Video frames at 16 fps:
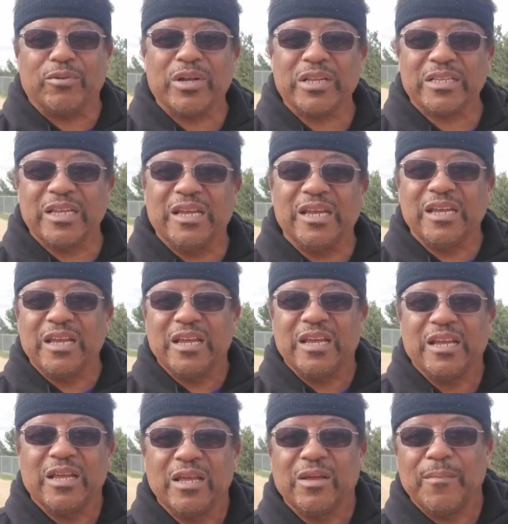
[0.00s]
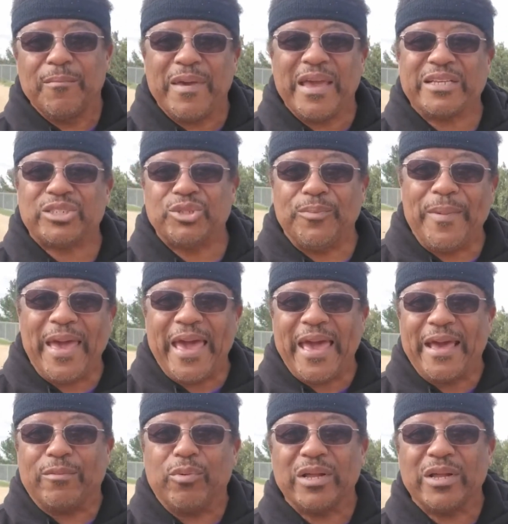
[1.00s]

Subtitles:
What makes you mad?